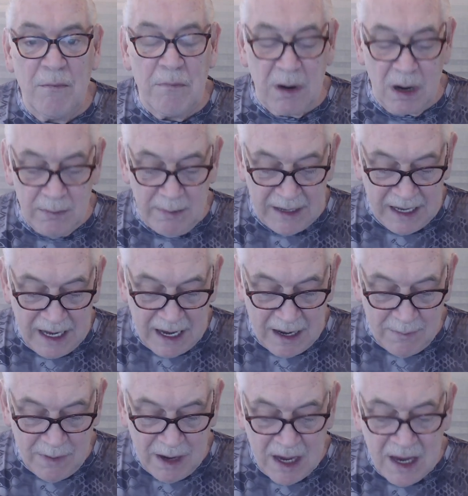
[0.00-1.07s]

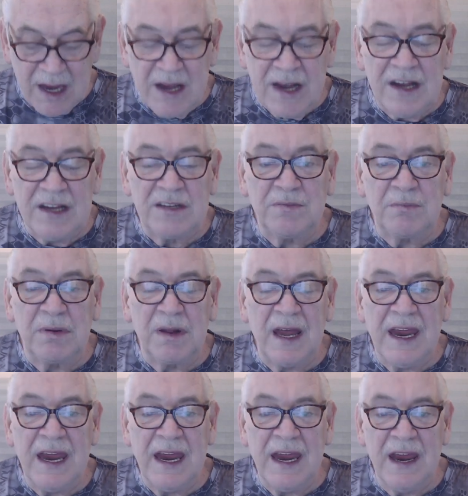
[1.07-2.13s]
Birmingham is
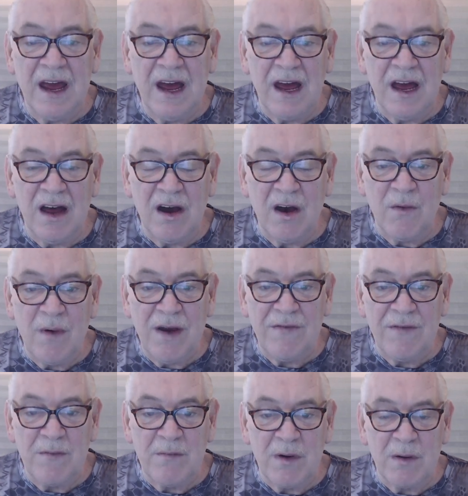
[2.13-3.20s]
playing uh, away
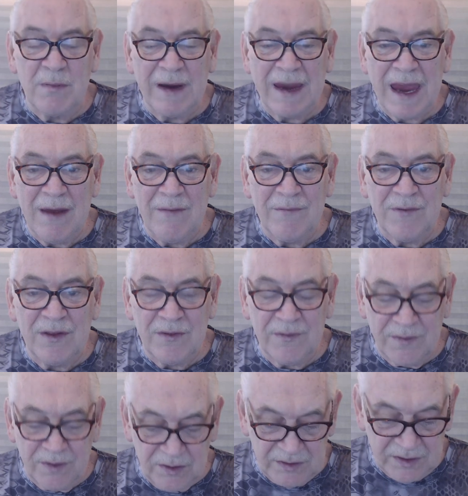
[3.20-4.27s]
from Birmingham for the
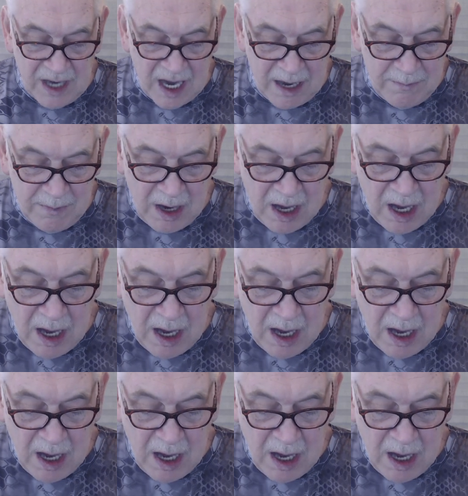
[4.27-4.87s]
first time.